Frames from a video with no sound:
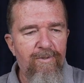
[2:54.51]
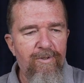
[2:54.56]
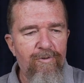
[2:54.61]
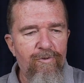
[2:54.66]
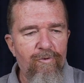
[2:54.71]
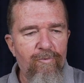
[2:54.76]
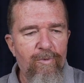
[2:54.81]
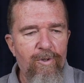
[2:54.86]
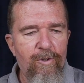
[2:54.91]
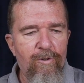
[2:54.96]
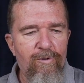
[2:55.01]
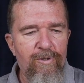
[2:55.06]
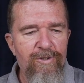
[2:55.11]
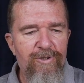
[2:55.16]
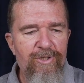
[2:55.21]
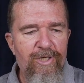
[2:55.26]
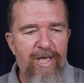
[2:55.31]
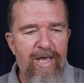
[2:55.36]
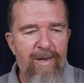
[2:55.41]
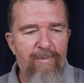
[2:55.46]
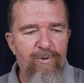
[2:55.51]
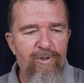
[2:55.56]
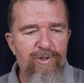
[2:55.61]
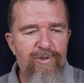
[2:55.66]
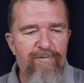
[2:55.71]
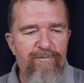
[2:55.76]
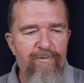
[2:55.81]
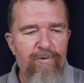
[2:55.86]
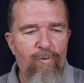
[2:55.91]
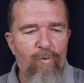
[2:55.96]
the, new mirrorless
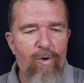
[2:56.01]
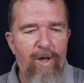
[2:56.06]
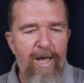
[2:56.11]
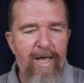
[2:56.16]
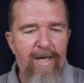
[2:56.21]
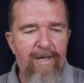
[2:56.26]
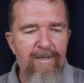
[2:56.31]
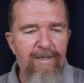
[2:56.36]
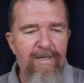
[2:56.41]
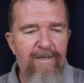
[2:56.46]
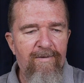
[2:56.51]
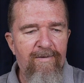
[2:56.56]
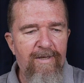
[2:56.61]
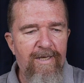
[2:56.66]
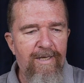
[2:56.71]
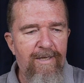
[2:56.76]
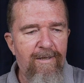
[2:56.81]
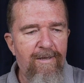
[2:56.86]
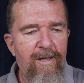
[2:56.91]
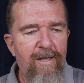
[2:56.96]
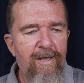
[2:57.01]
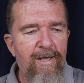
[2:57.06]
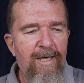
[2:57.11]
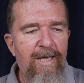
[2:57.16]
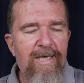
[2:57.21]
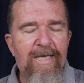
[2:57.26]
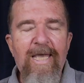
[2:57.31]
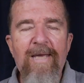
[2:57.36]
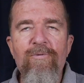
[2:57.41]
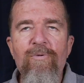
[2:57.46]
cameras for a while, and then
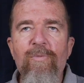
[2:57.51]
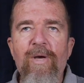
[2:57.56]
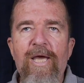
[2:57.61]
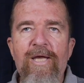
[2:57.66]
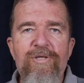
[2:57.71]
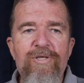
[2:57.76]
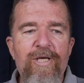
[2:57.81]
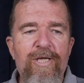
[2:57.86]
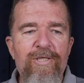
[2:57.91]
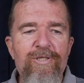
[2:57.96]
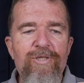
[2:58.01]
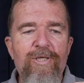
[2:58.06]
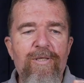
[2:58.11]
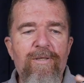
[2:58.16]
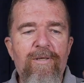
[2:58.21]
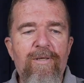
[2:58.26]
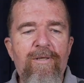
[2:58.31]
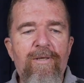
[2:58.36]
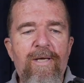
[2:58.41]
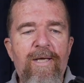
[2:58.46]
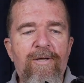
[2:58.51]
it came to my attention,